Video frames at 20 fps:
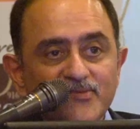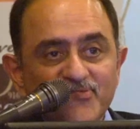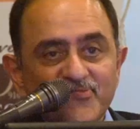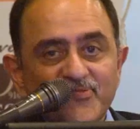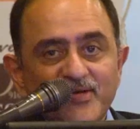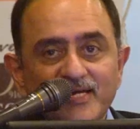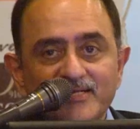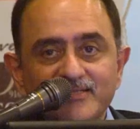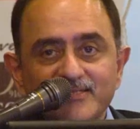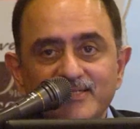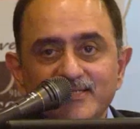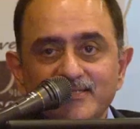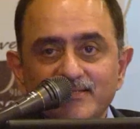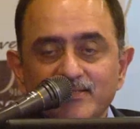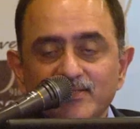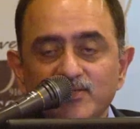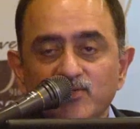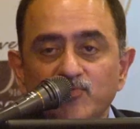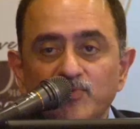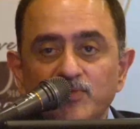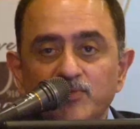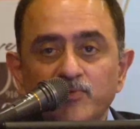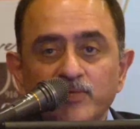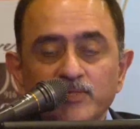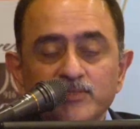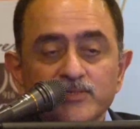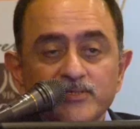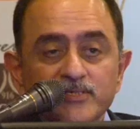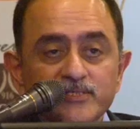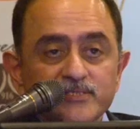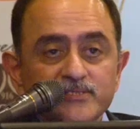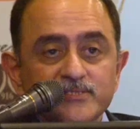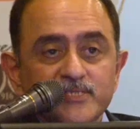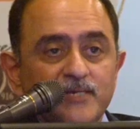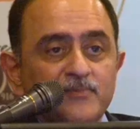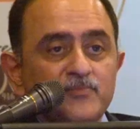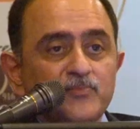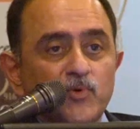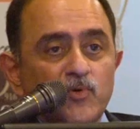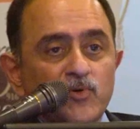the fact that we're doing the
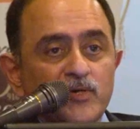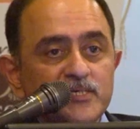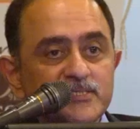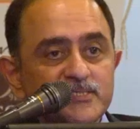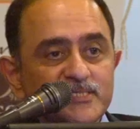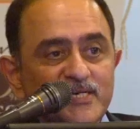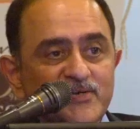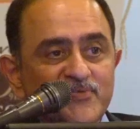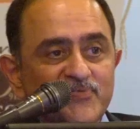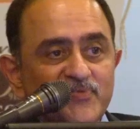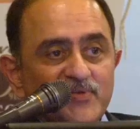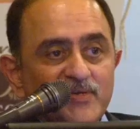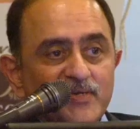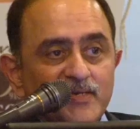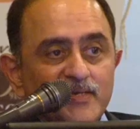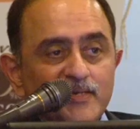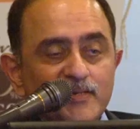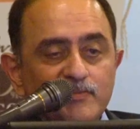same boring stuff,